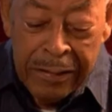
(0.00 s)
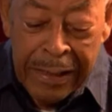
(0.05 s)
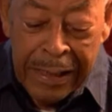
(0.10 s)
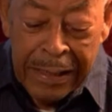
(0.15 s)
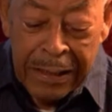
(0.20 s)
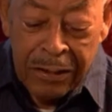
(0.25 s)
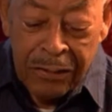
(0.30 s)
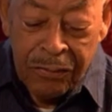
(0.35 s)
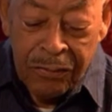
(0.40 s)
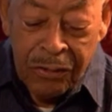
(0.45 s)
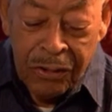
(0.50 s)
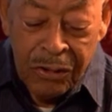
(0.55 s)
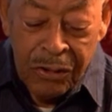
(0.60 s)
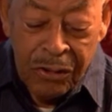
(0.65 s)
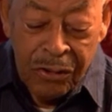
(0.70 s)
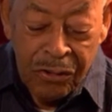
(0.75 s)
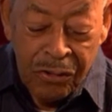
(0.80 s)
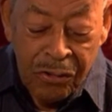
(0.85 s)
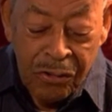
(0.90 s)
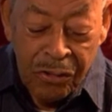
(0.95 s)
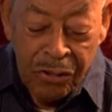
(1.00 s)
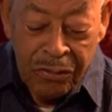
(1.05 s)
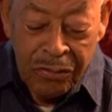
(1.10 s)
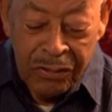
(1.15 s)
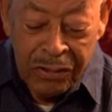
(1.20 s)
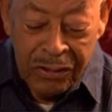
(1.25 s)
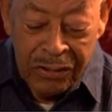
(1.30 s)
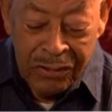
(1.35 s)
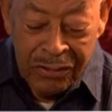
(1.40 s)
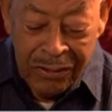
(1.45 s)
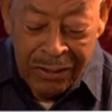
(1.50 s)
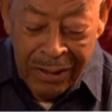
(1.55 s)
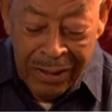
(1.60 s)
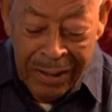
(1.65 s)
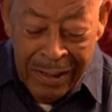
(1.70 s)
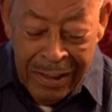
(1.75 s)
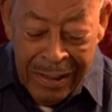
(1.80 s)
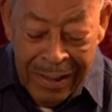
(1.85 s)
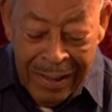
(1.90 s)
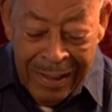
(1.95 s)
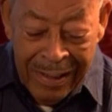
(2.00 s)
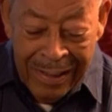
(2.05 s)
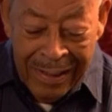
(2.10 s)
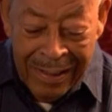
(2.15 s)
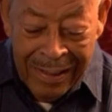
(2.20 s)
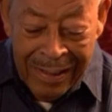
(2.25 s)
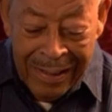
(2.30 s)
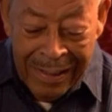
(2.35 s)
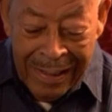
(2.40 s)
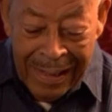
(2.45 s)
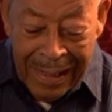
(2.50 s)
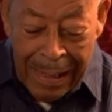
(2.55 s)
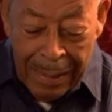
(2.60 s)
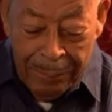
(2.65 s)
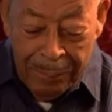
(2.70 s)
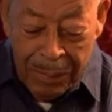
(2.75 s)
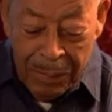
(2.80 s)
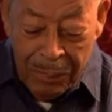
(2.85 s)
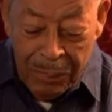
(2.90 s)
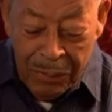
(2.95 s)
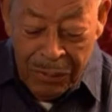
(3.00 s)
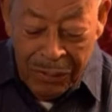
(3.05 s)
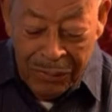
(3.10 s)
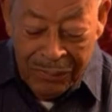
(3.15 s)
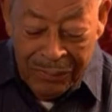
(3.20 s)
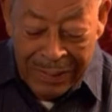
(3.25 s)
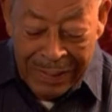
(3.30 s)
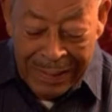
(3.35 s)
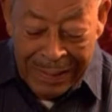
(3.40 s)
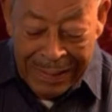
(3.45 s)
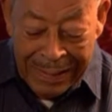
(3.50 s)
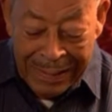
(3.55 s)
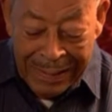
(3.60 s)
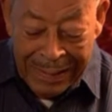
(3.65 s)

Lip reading: Thanks for your service. Happy birthday.